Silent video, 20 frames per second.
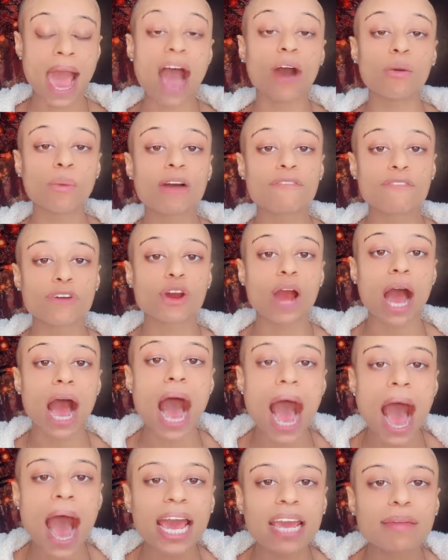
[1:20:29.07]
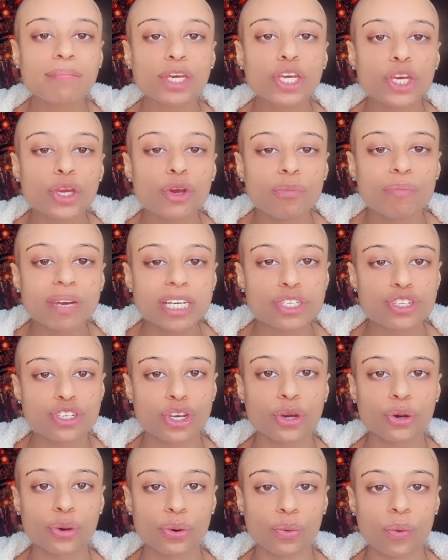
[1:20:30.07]
However, I'm
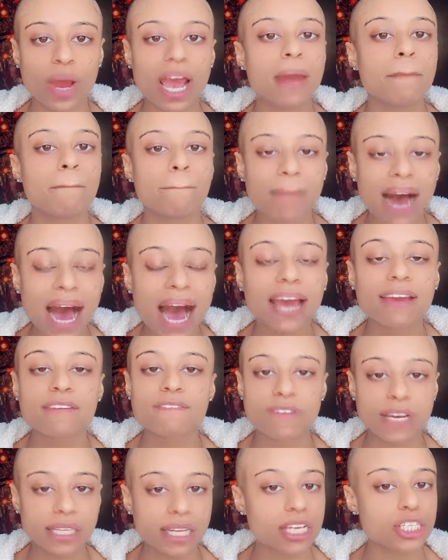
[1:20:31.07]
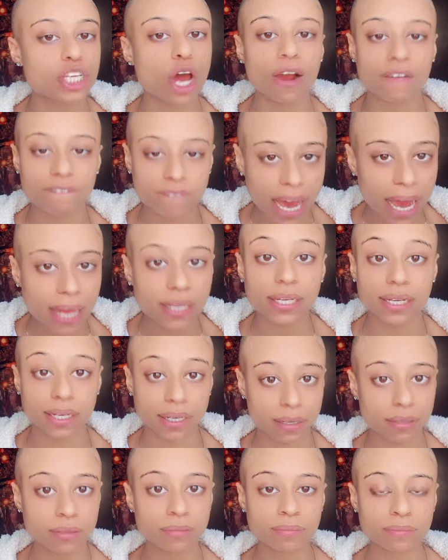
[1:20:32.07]
human too, and my feelings are
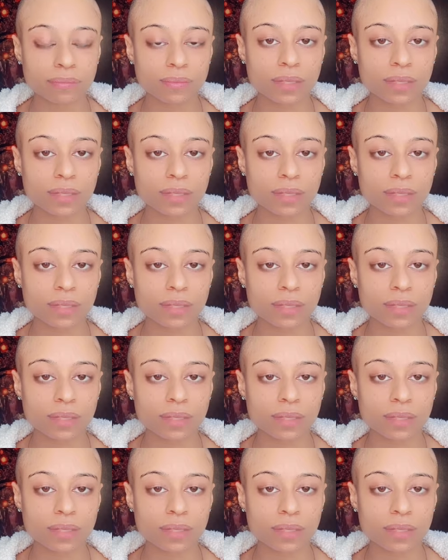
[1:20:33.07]
valid.